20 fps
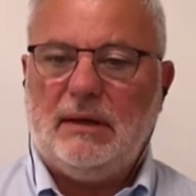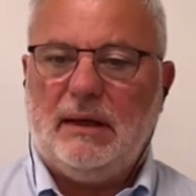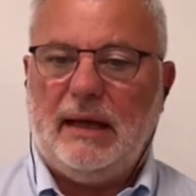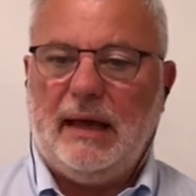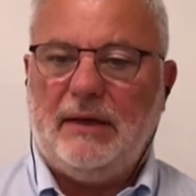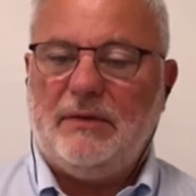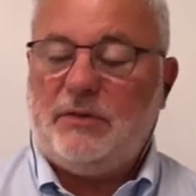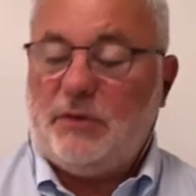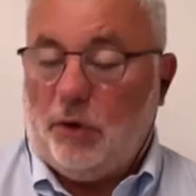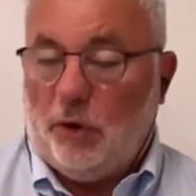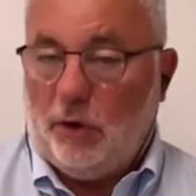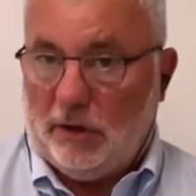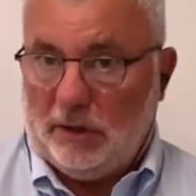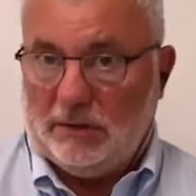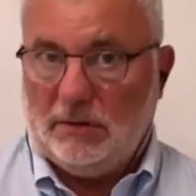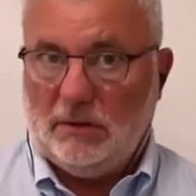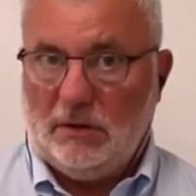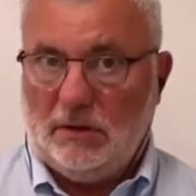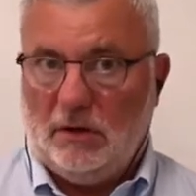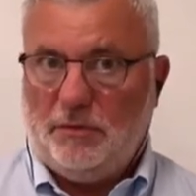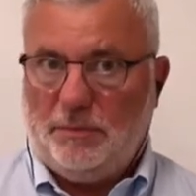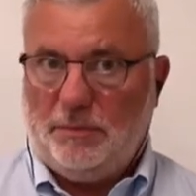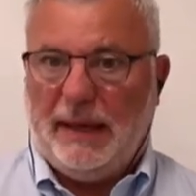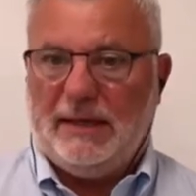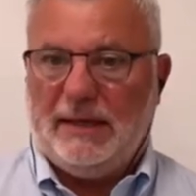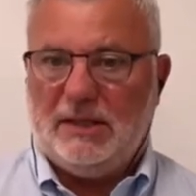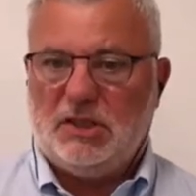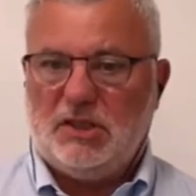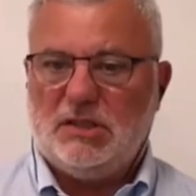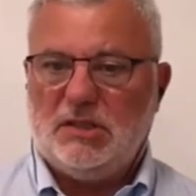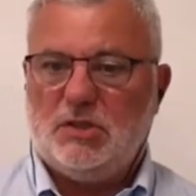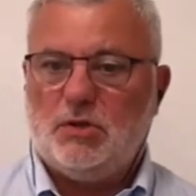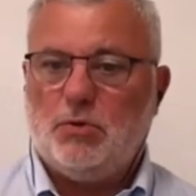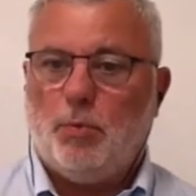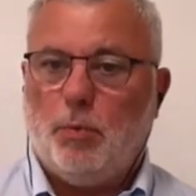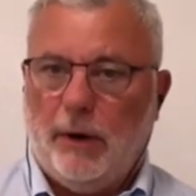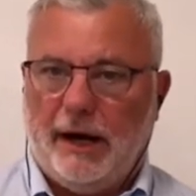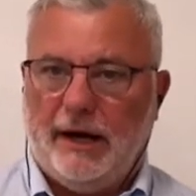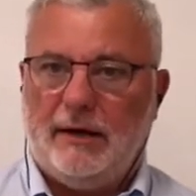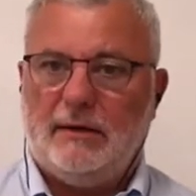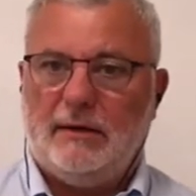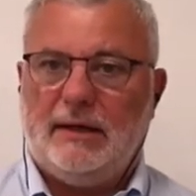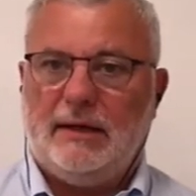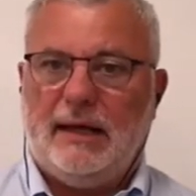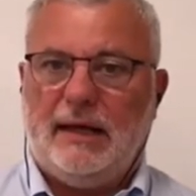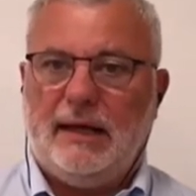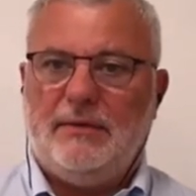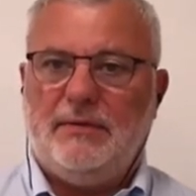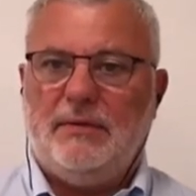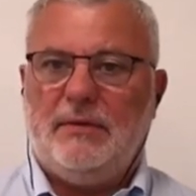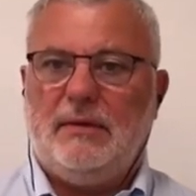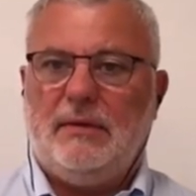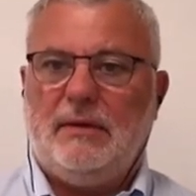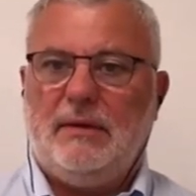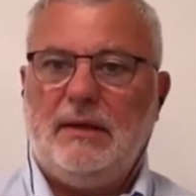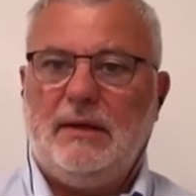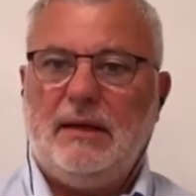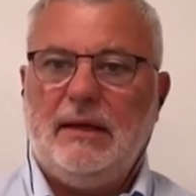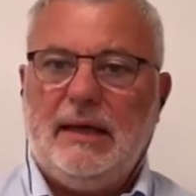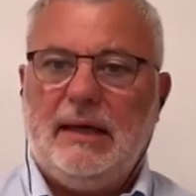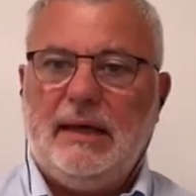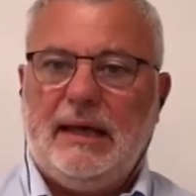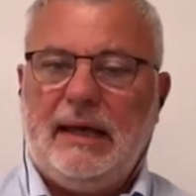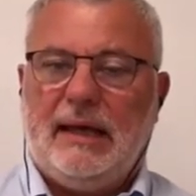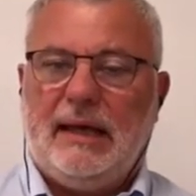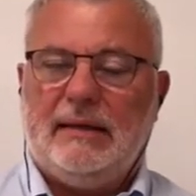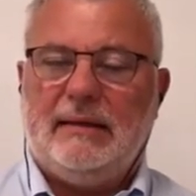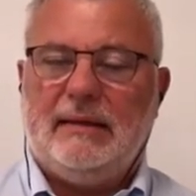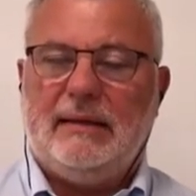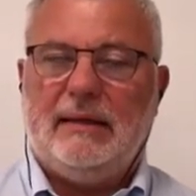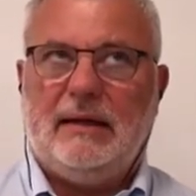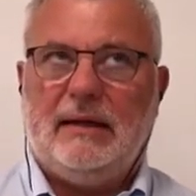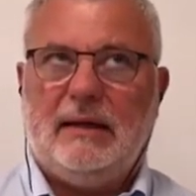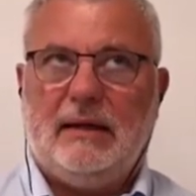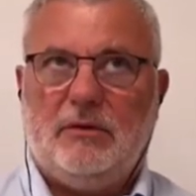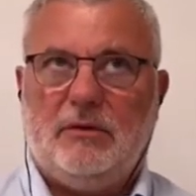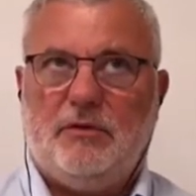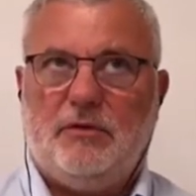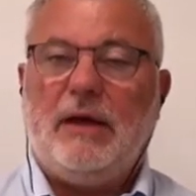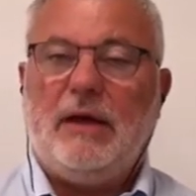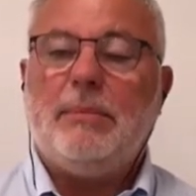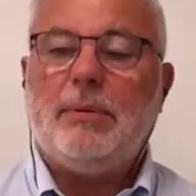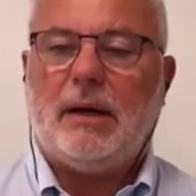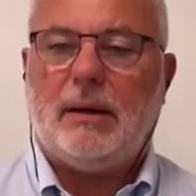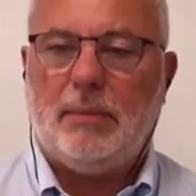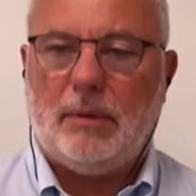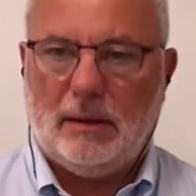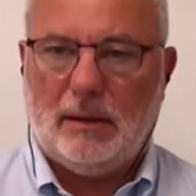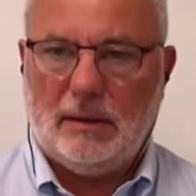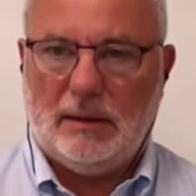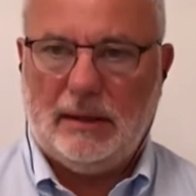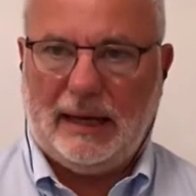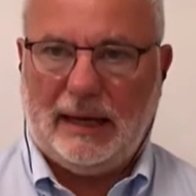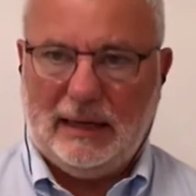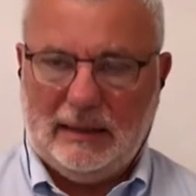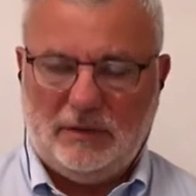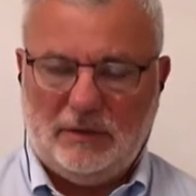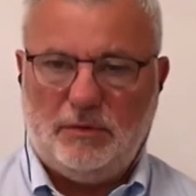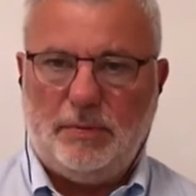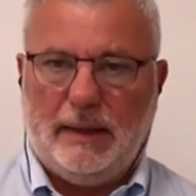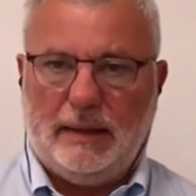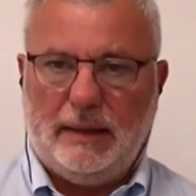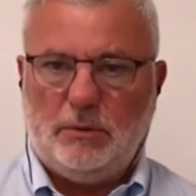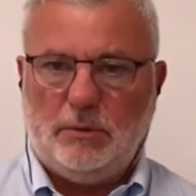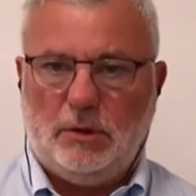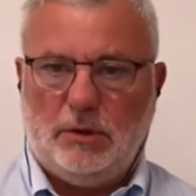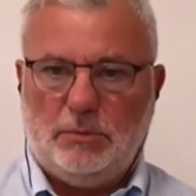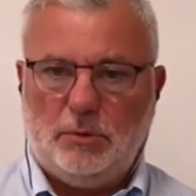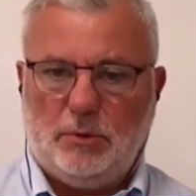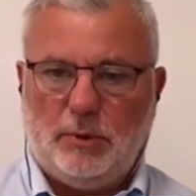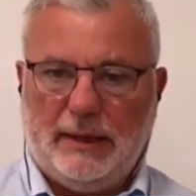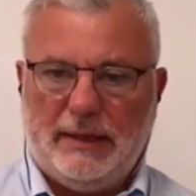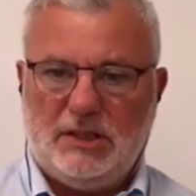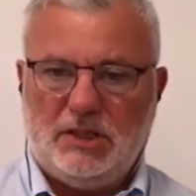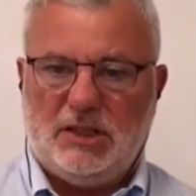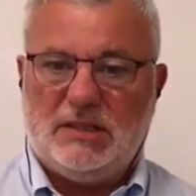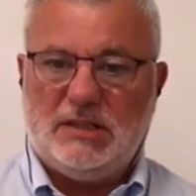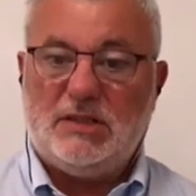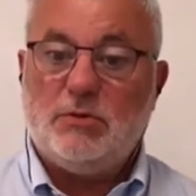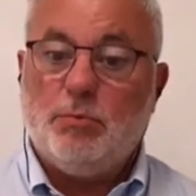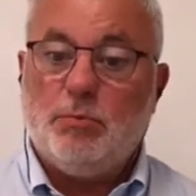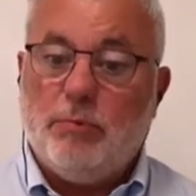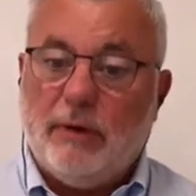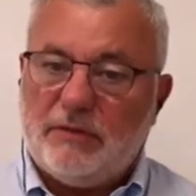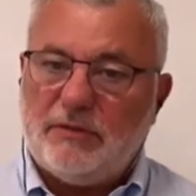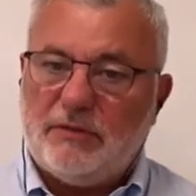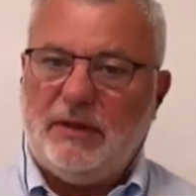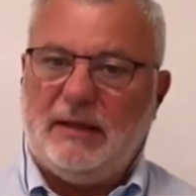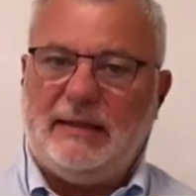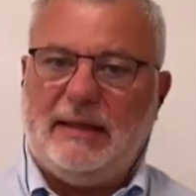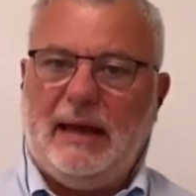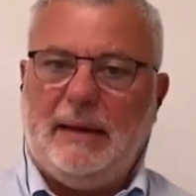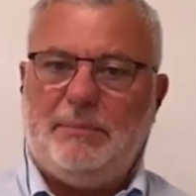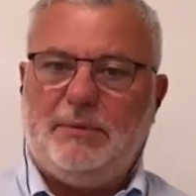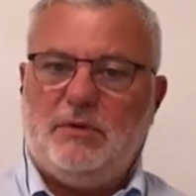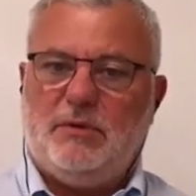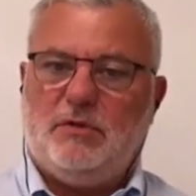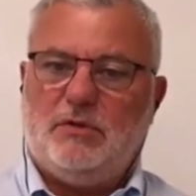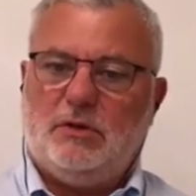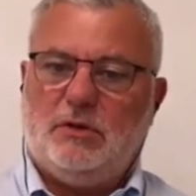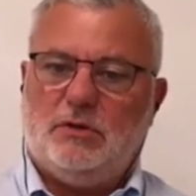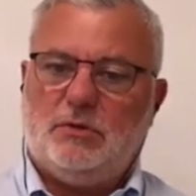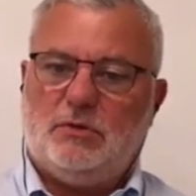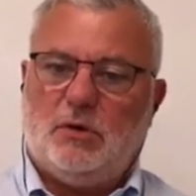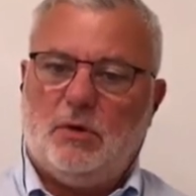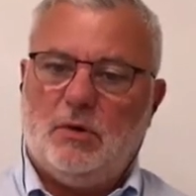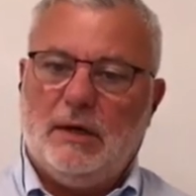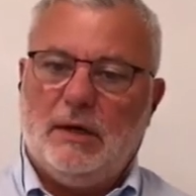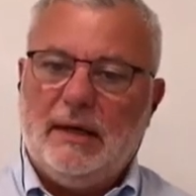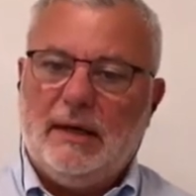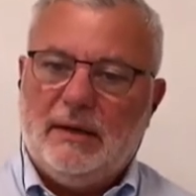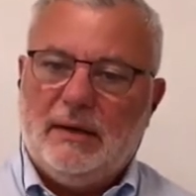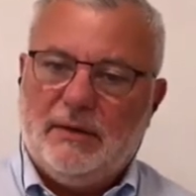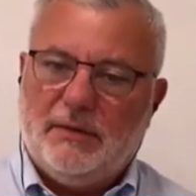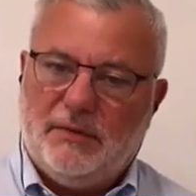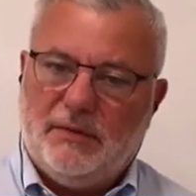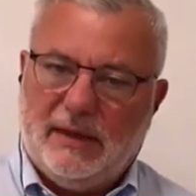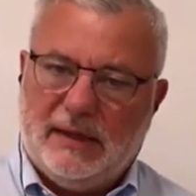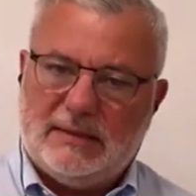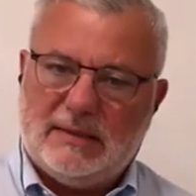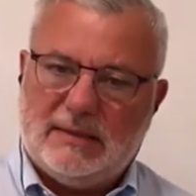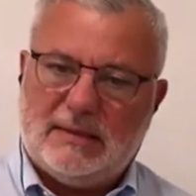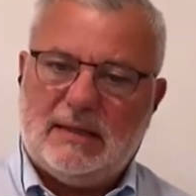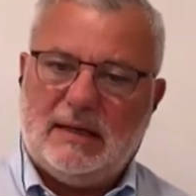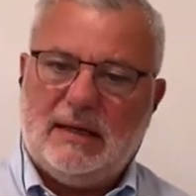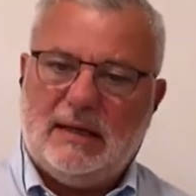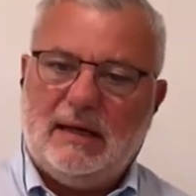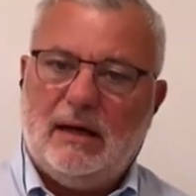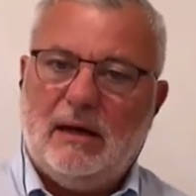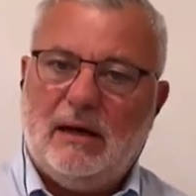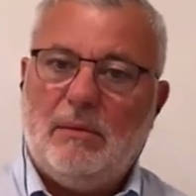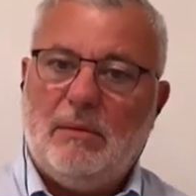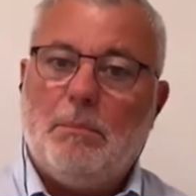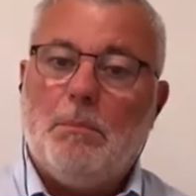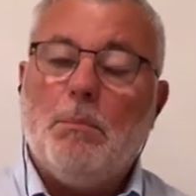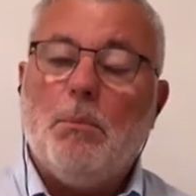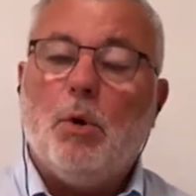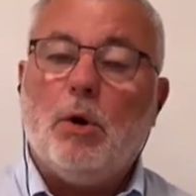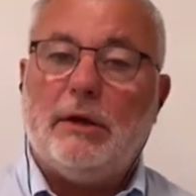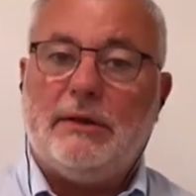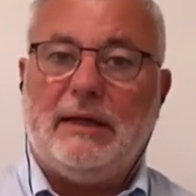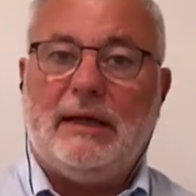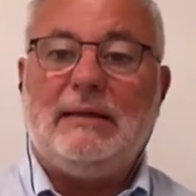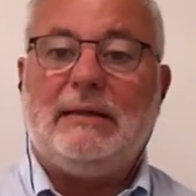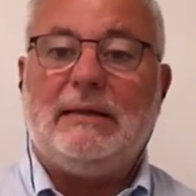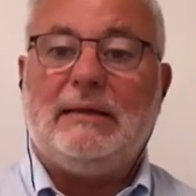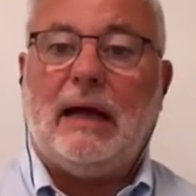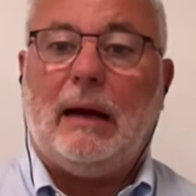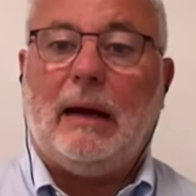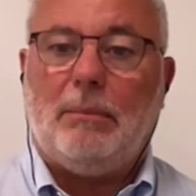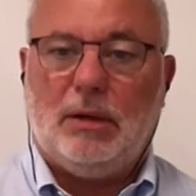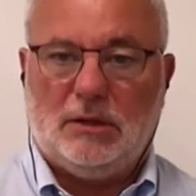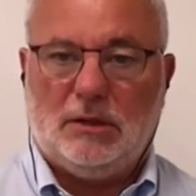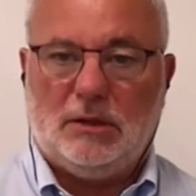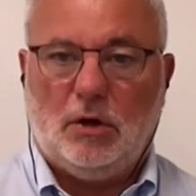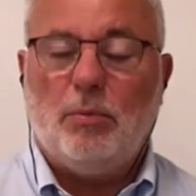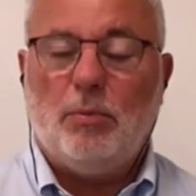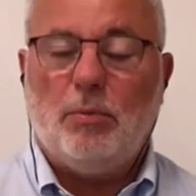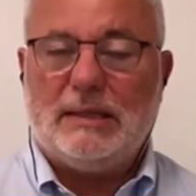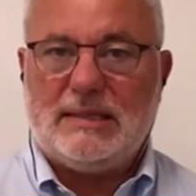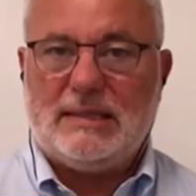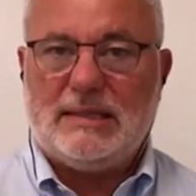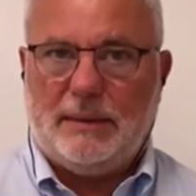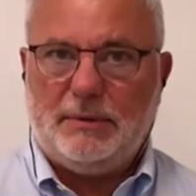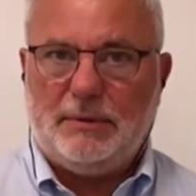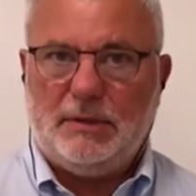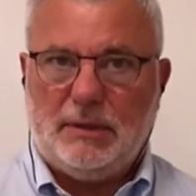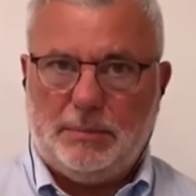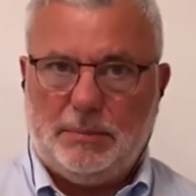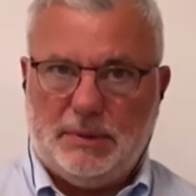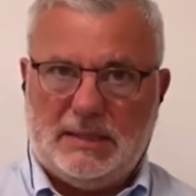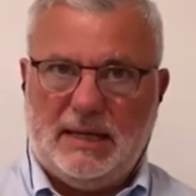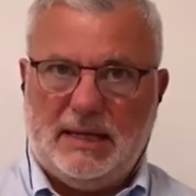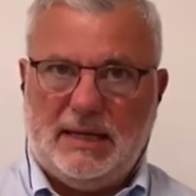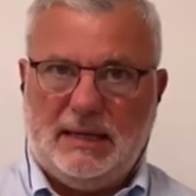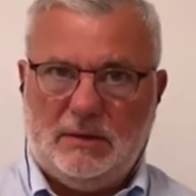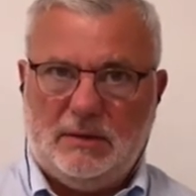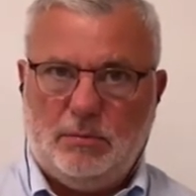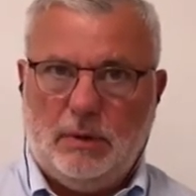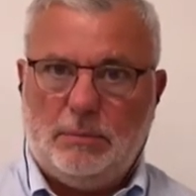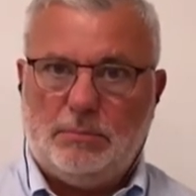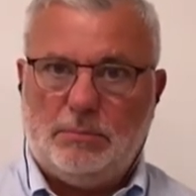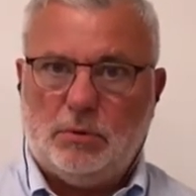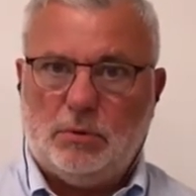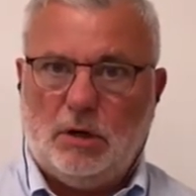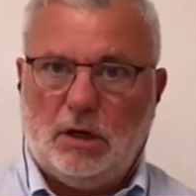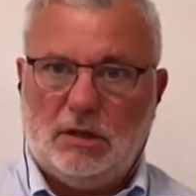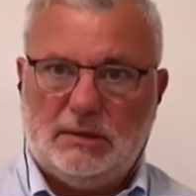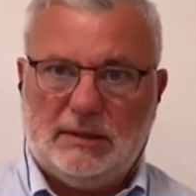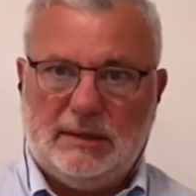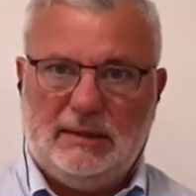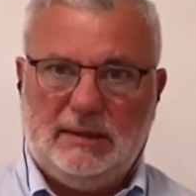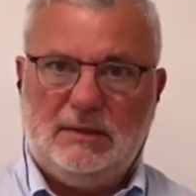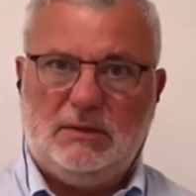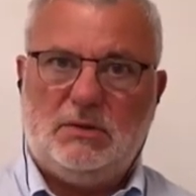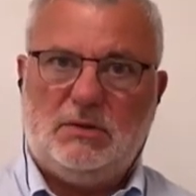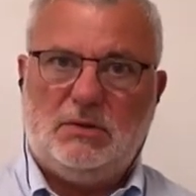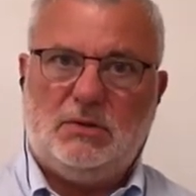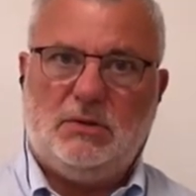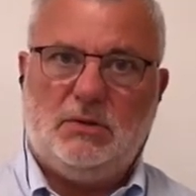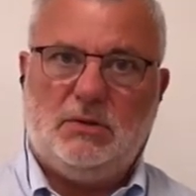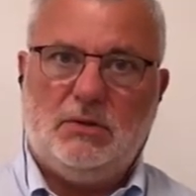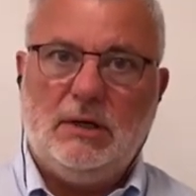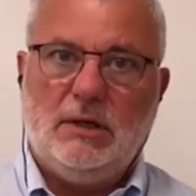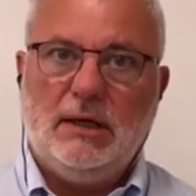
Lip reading: 1/3 of patients were in favorable relative blood volume ranges. With adaptive control, this more than doubled. Over 70% were brought into